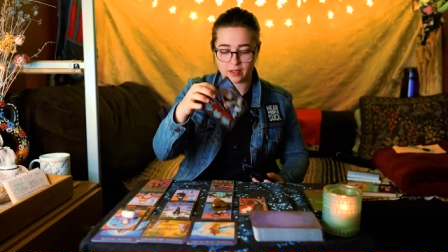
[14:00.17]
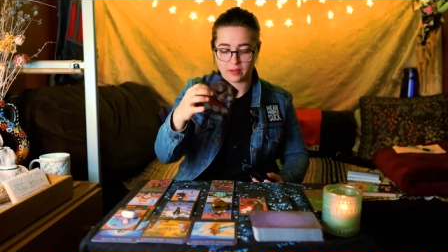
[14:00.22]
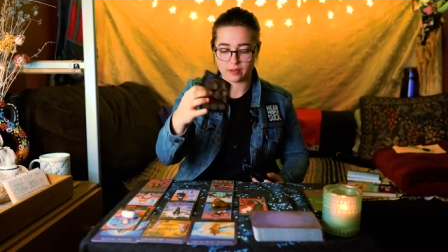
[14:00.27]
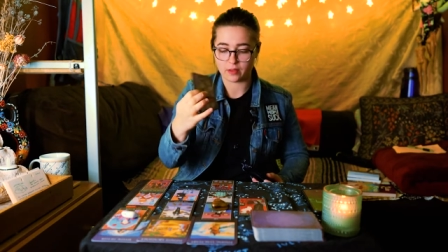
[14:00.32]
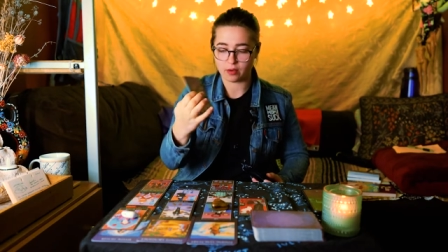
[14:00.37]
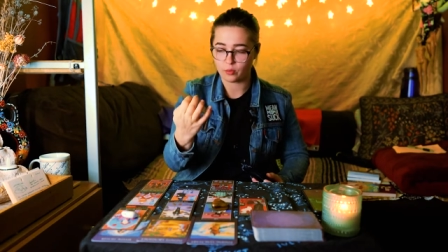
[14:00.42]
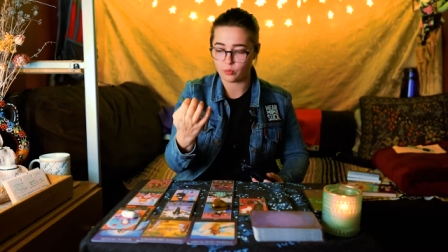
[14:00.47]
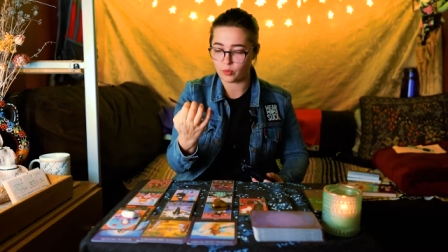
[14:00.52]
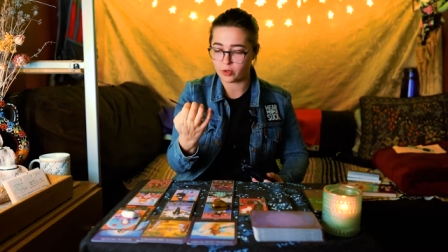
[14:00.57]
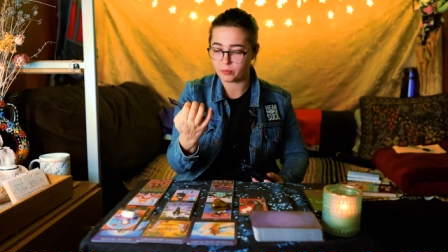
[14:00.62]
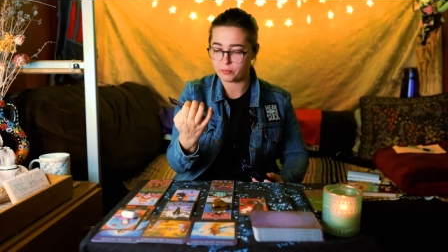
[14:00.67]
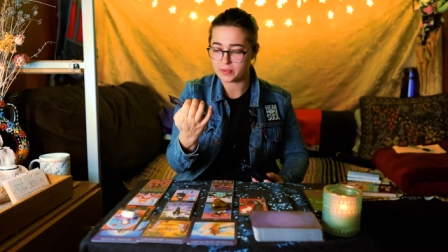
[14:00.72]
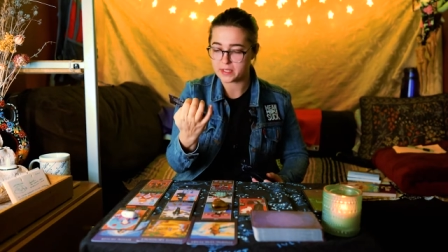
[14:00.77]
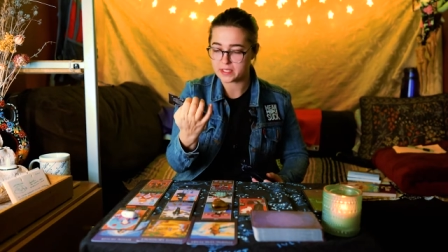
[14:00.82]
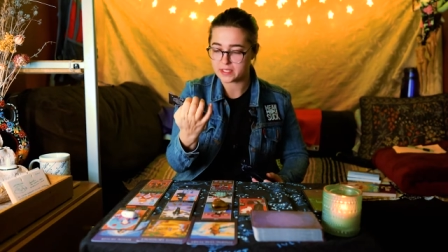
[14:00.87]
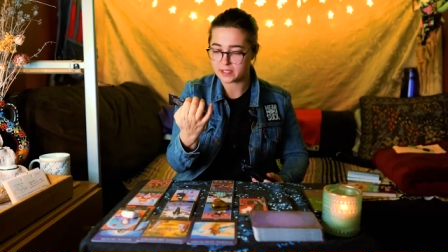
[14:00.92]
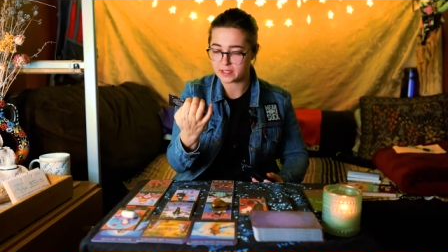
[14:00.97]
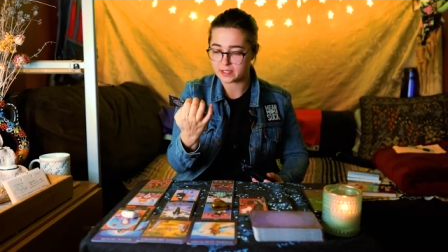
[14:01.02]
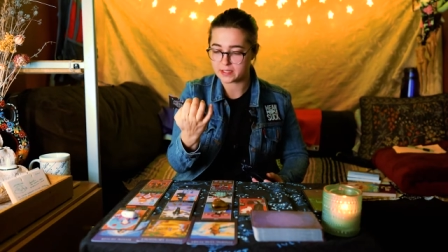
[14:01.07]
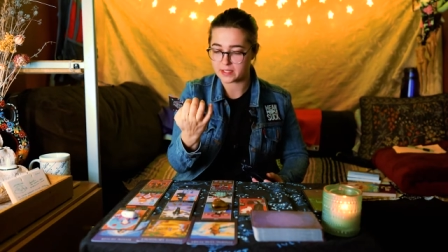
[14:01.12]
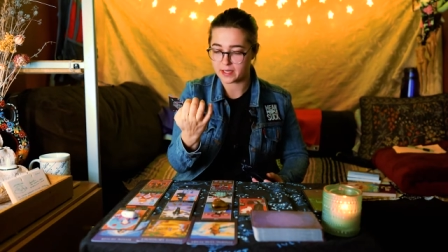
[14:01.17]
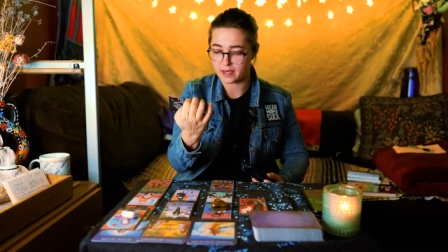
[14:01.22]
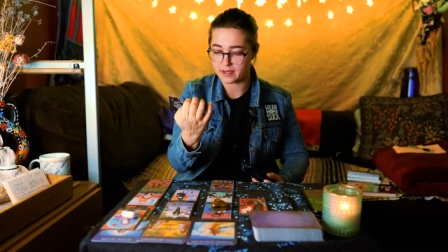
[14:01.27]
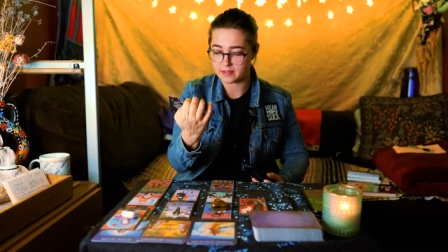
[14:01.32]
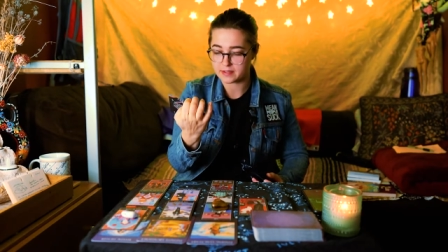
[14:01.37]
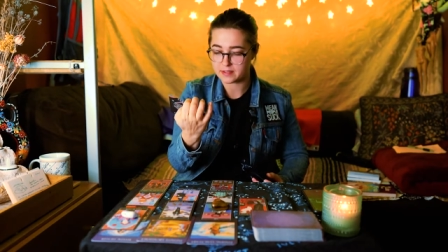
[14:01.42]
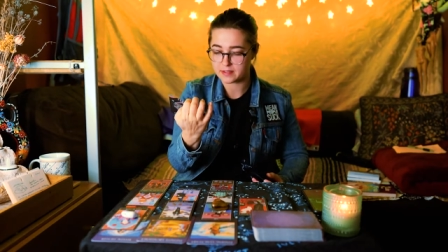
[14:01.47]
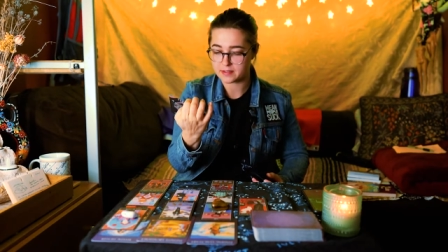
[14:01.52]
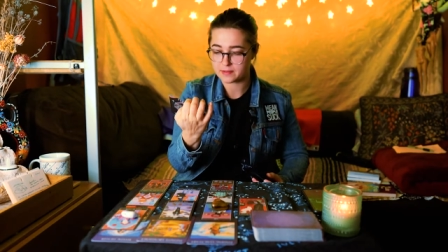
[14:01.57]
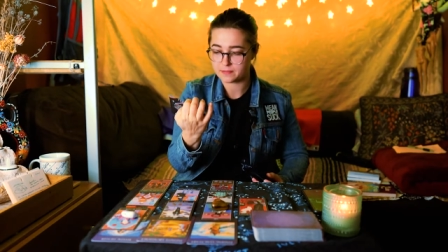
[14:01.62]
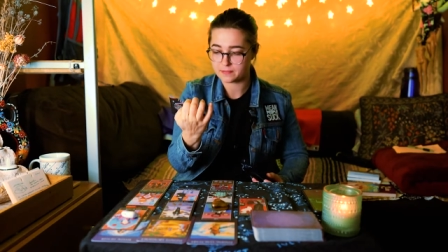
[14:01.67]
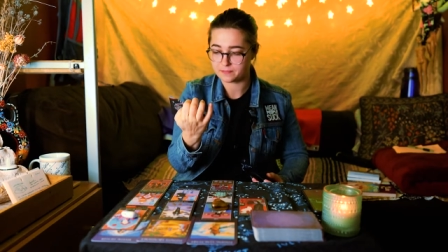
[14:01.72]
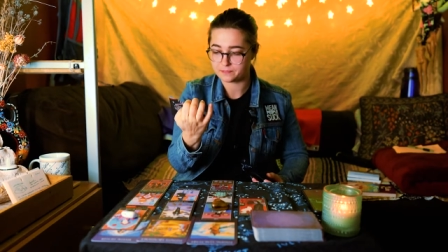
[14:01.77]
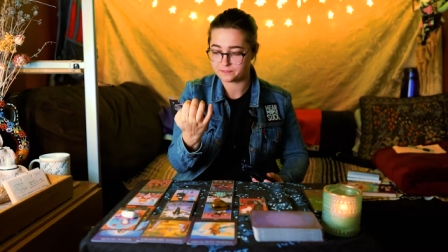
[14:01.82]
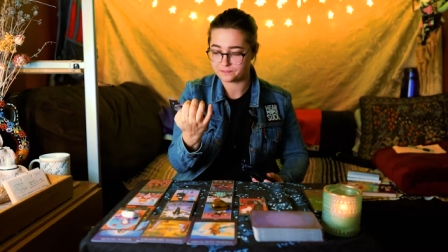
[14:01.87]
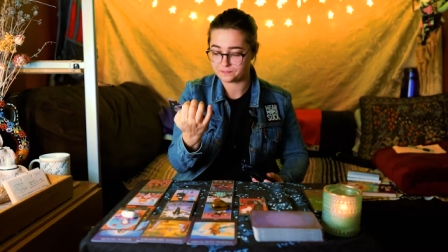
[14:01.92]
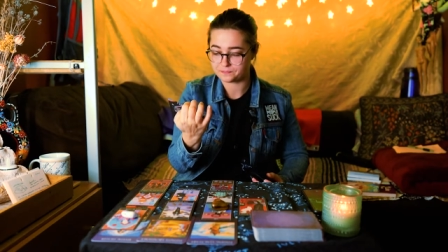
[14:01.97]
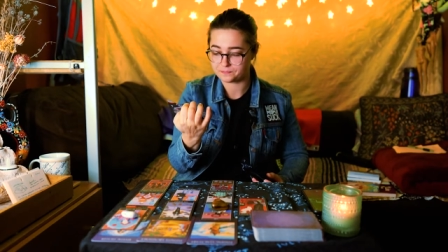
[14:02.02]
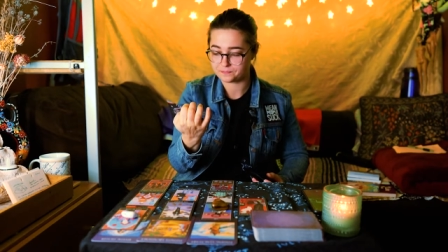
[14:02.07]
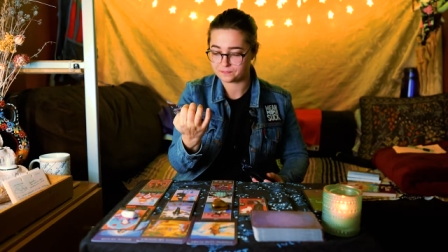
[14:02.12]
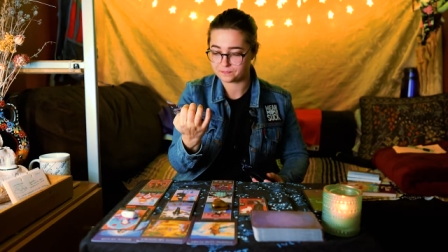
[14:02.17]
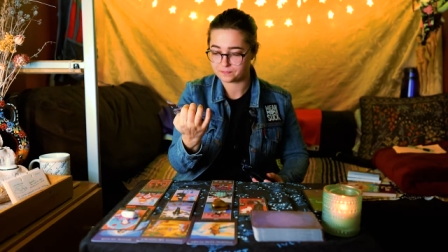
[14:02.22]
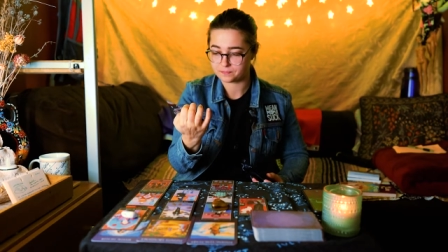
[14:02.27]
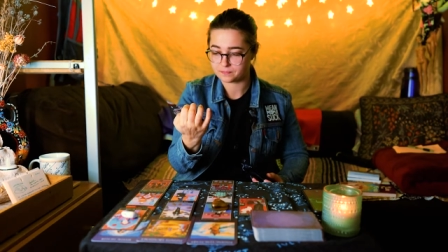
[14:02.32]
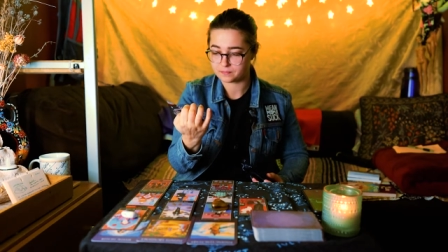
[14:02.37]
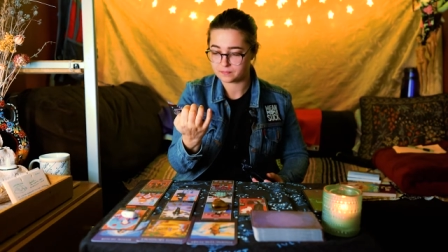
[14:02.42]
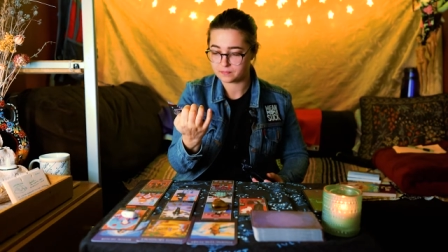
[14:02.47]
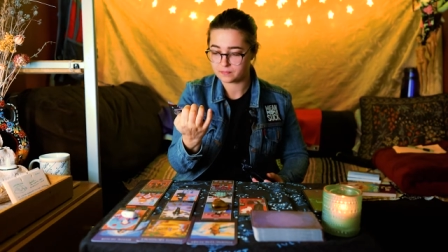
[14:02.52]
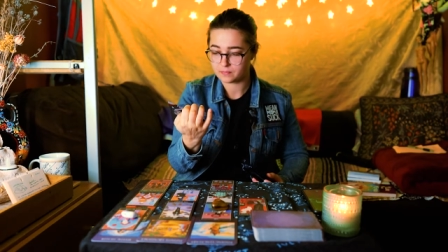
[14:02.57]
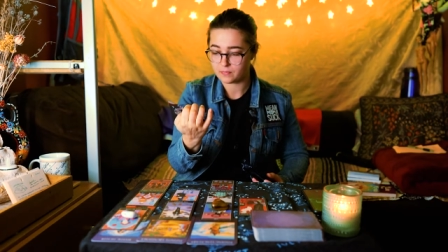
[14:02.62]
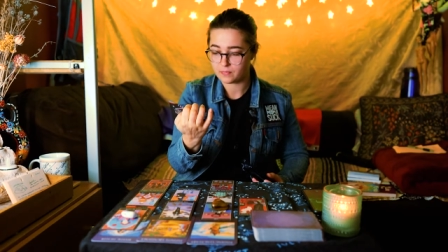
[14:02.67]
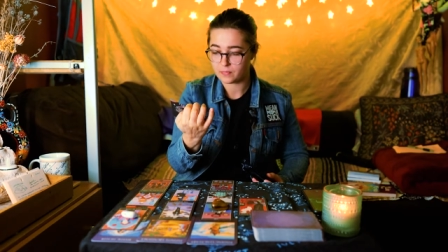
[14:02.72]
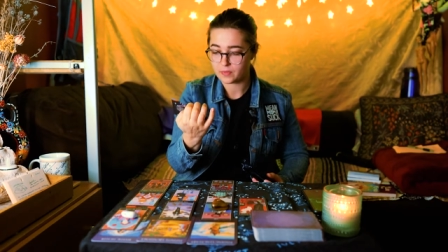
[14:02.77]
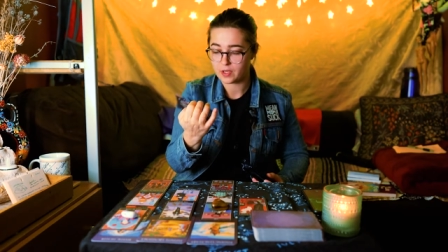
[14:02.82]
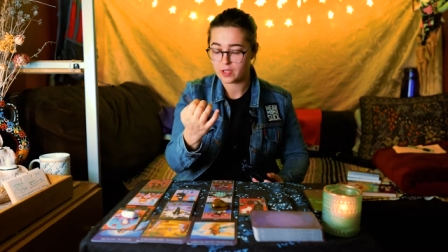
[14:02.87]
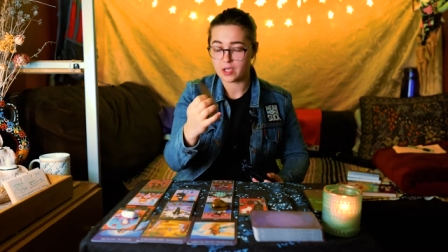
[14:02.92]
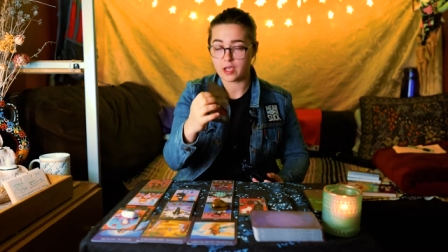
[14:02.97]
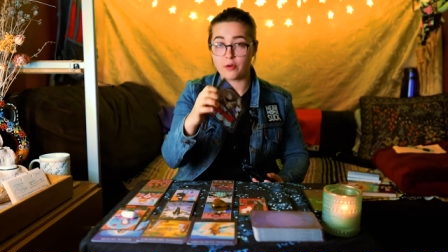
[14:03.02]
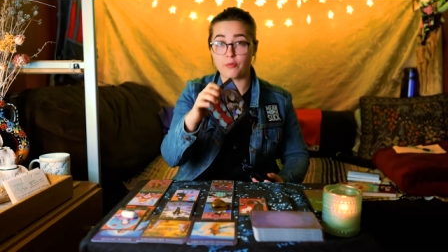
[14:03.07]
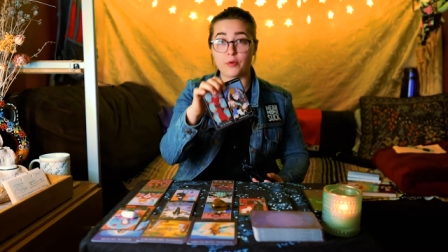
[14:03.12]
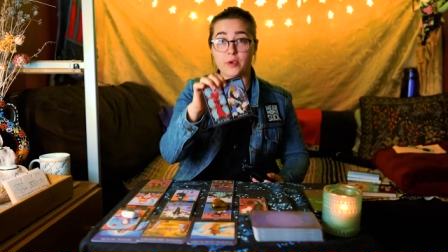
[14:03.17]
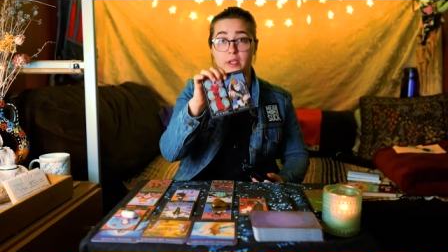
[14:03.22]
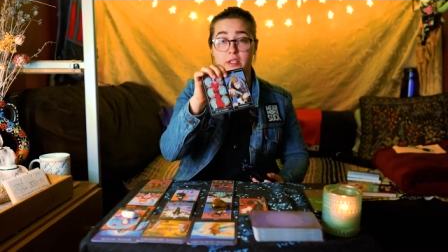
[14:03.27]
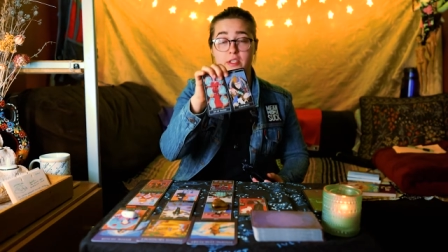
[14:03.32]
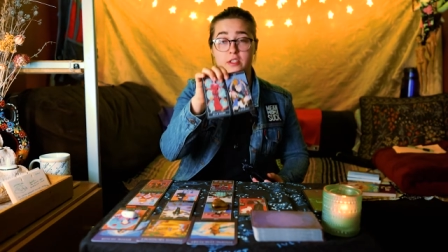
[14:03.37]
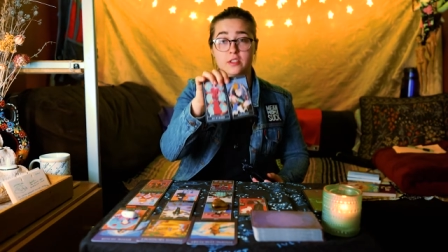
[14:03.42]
There will be success if we can